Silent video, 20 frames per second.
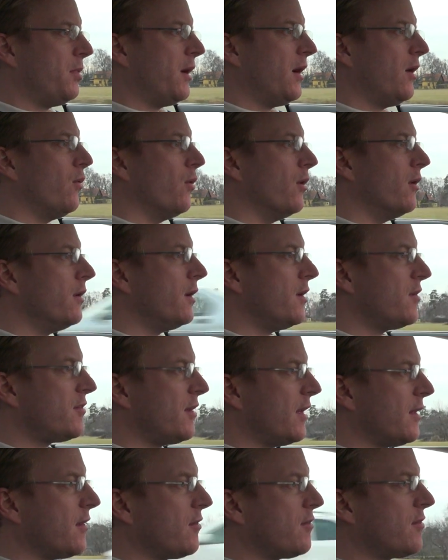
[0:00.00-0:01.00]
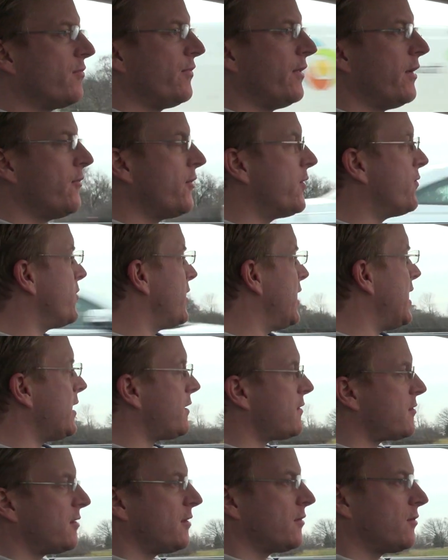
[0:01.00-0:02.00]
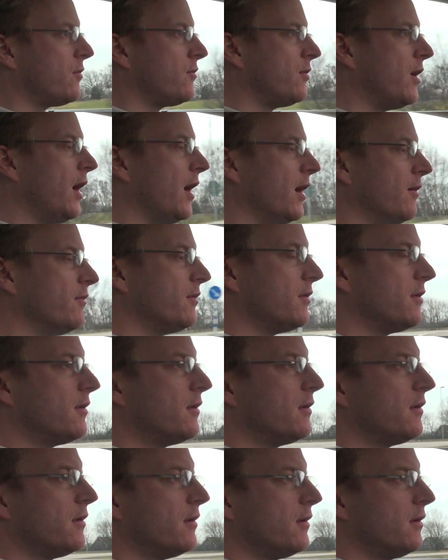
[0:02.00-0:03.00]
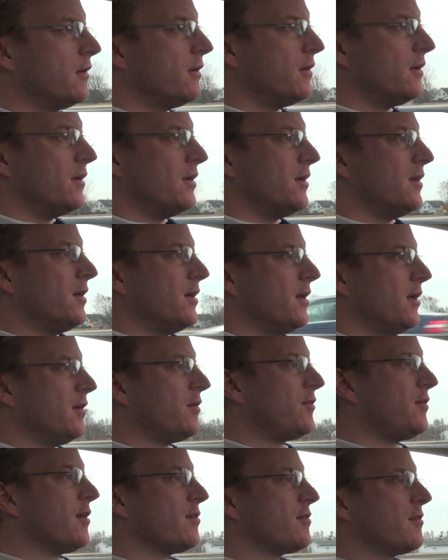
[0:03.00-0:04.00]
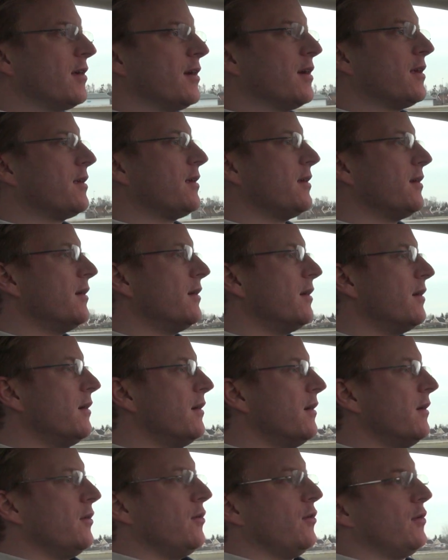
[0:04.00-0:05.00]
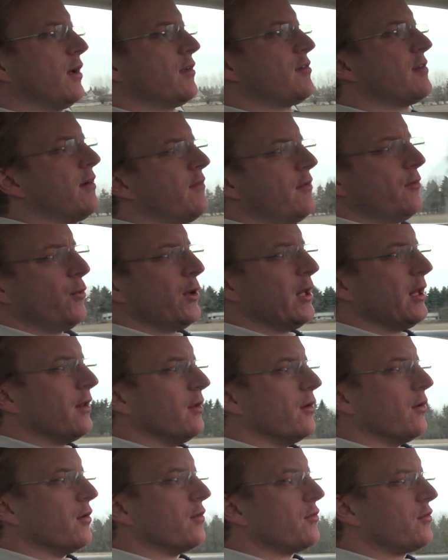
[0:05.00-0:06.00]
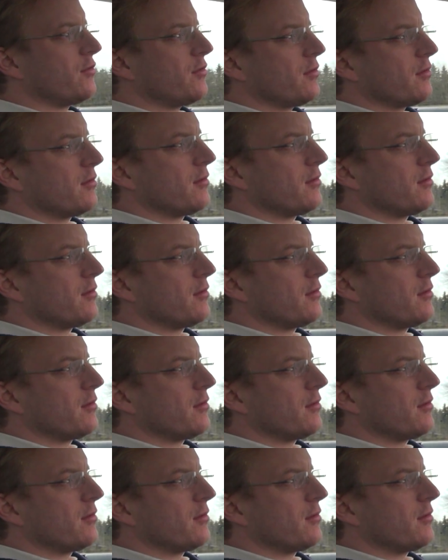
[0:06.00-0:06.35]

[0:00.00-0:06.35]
power is that it's very relaxing to drive. It's just like you just have the wind noise.